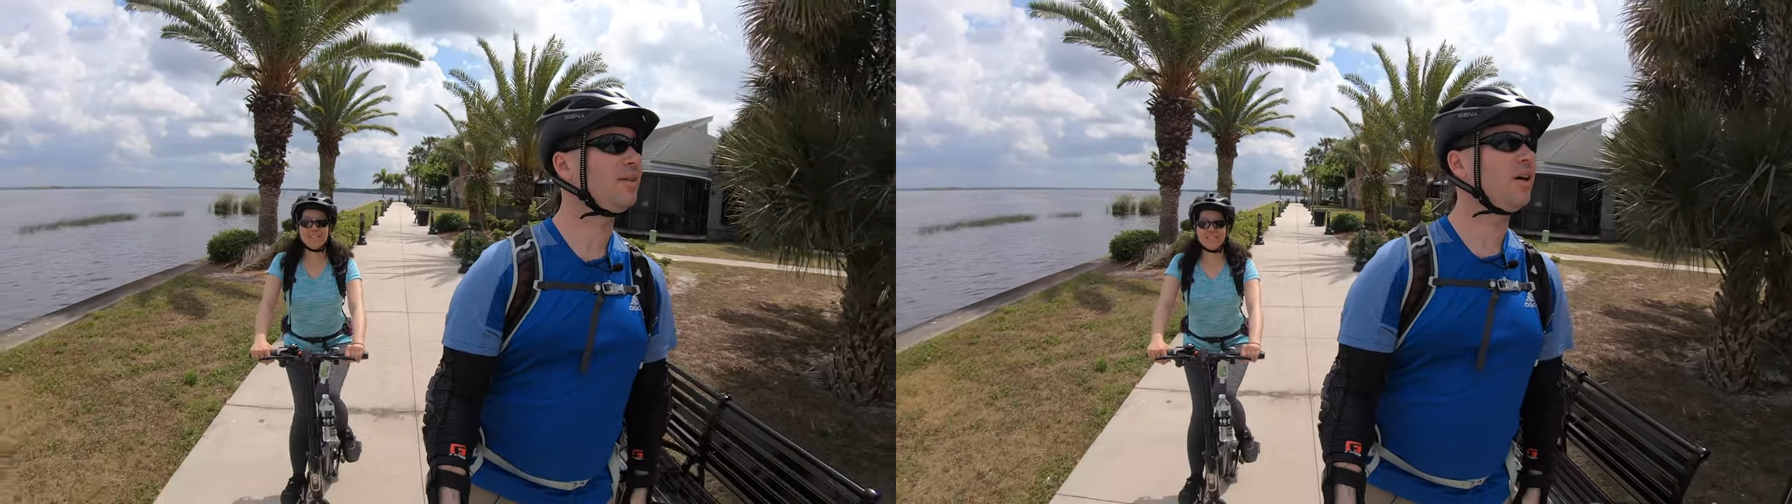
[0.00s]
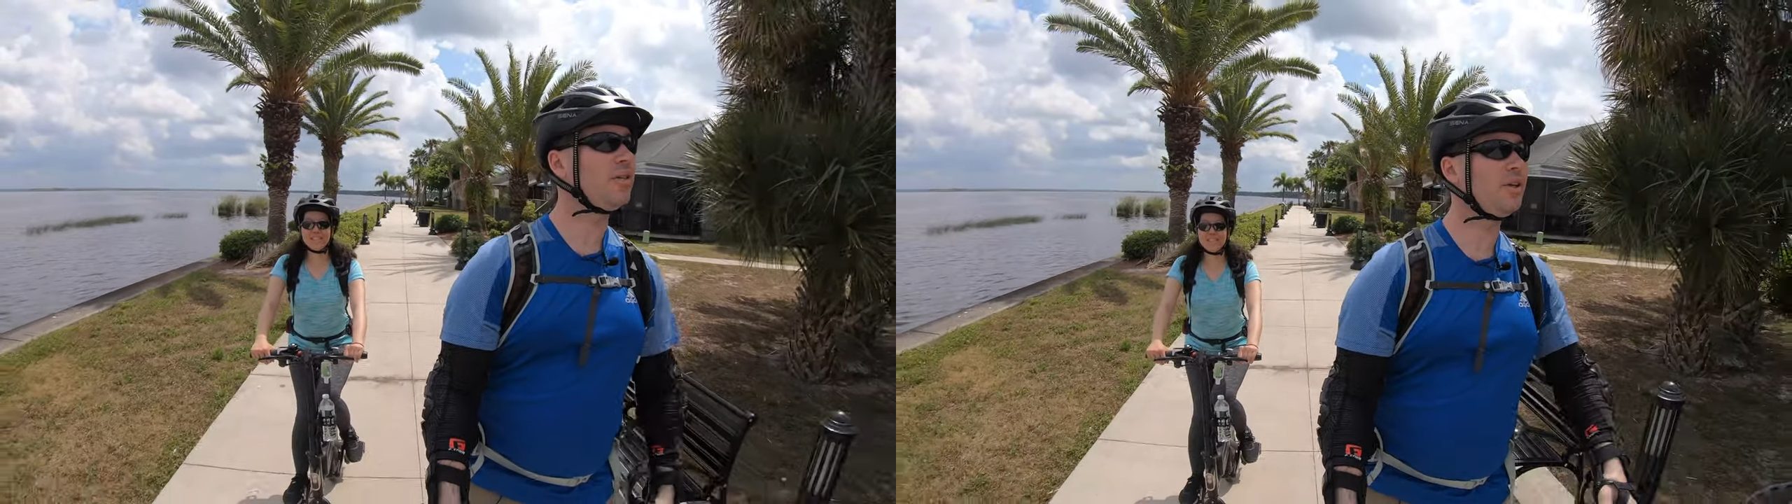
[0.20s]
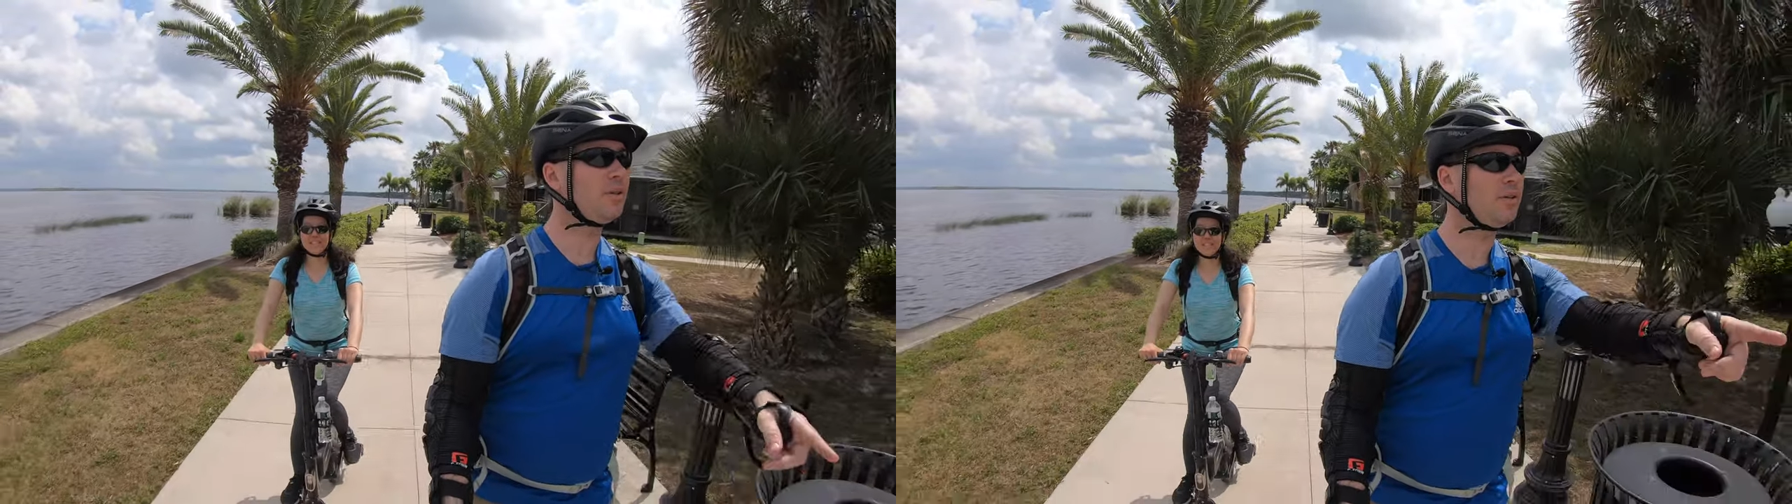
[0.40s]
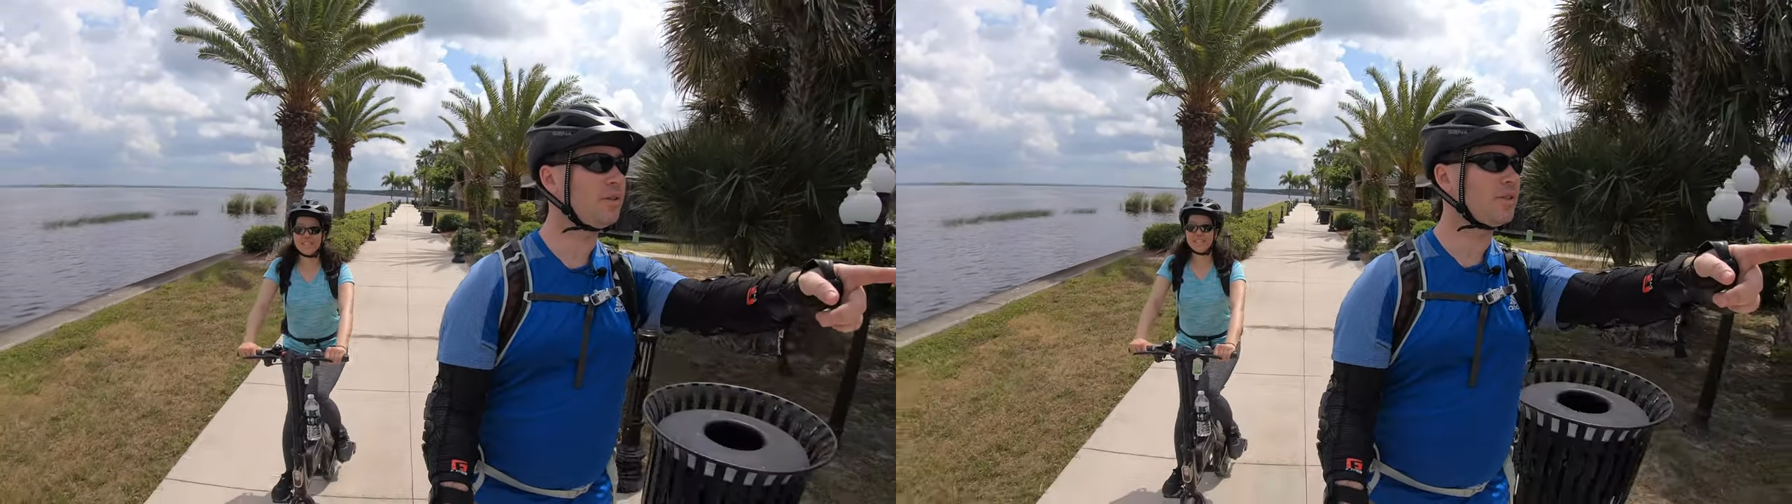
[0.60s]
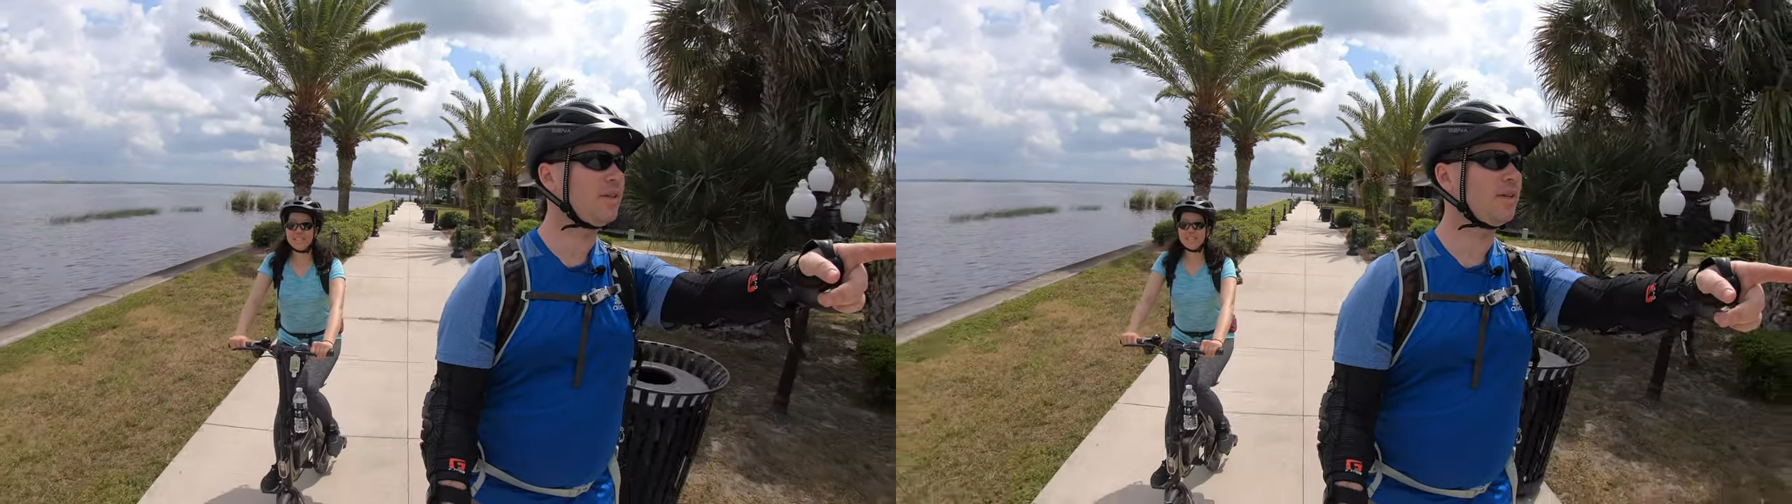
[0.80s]
Oh, they do.
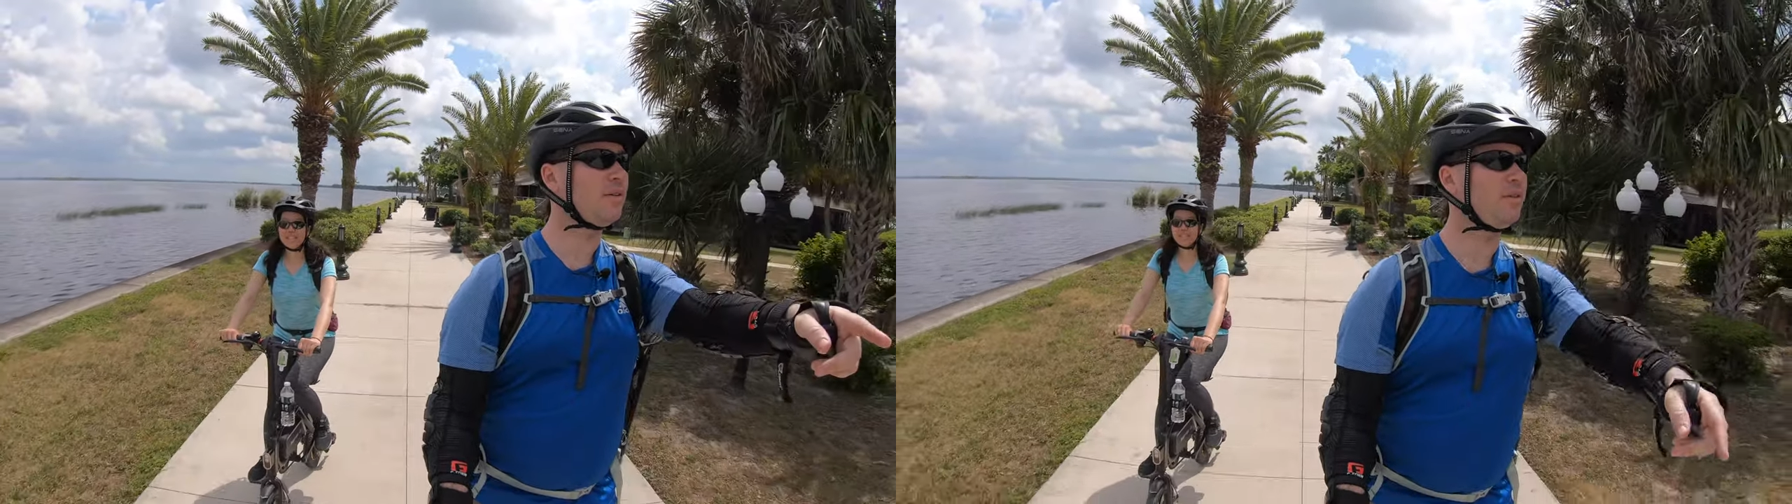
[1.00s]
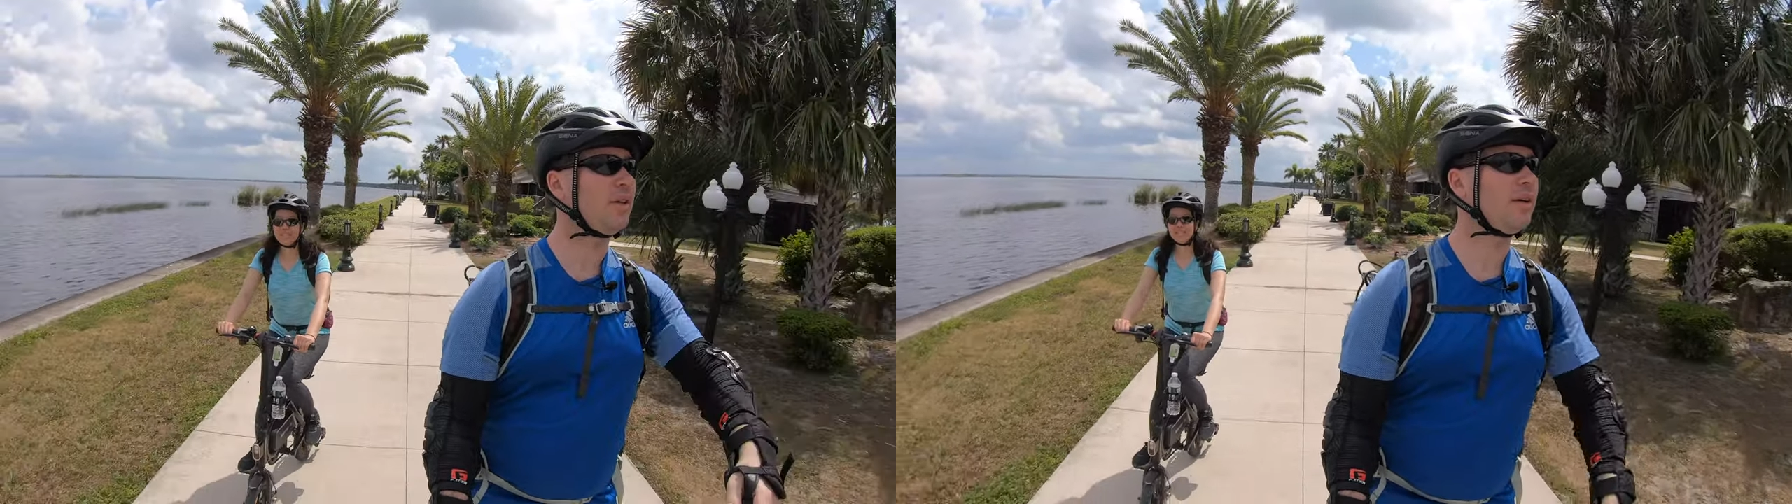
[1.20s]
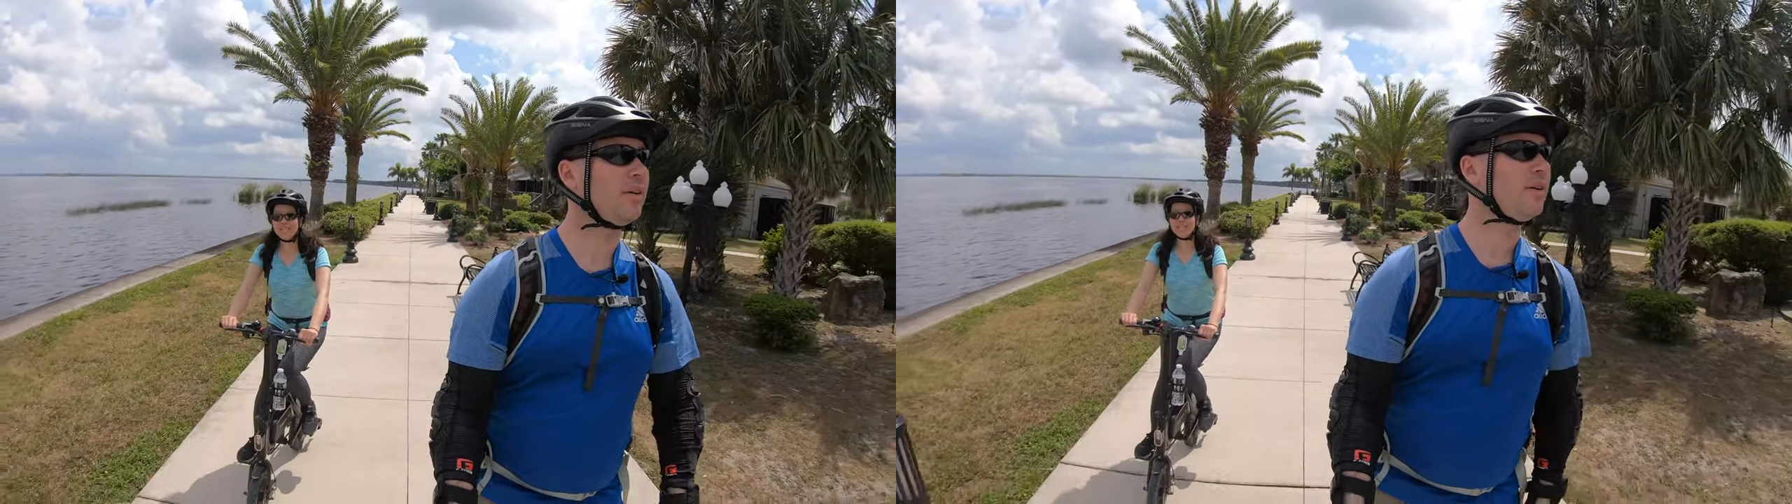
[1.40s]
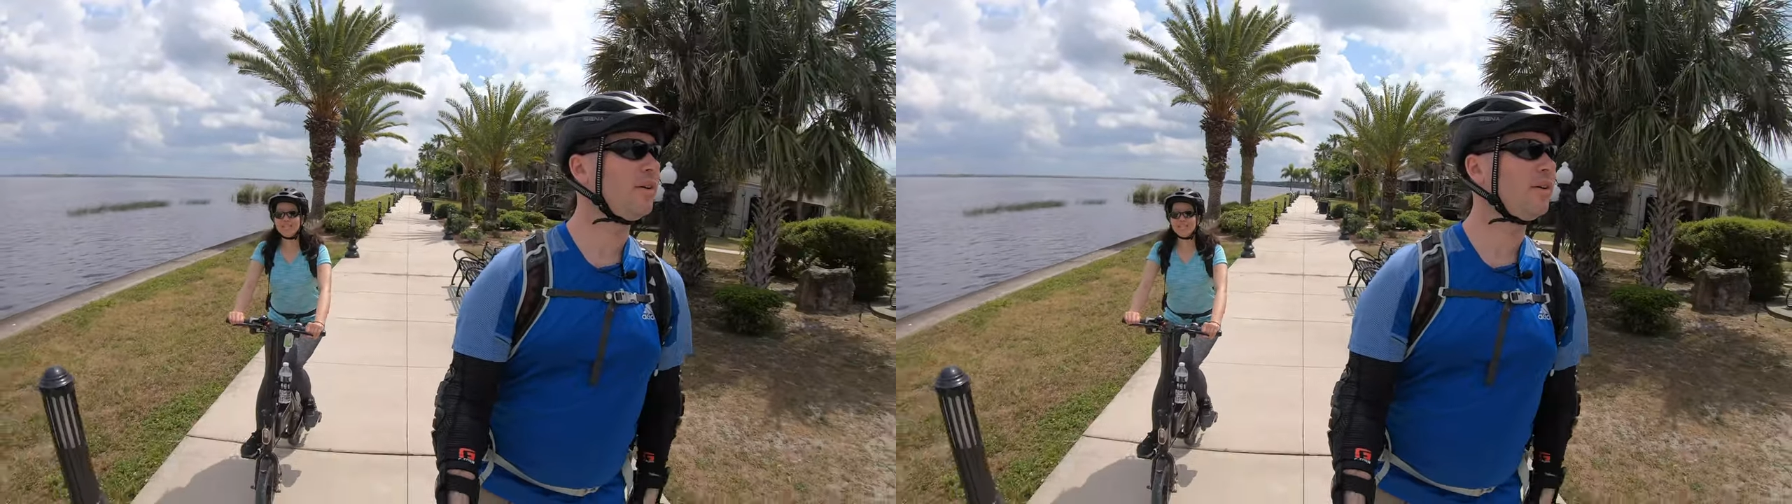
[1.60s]
There's a deck over there.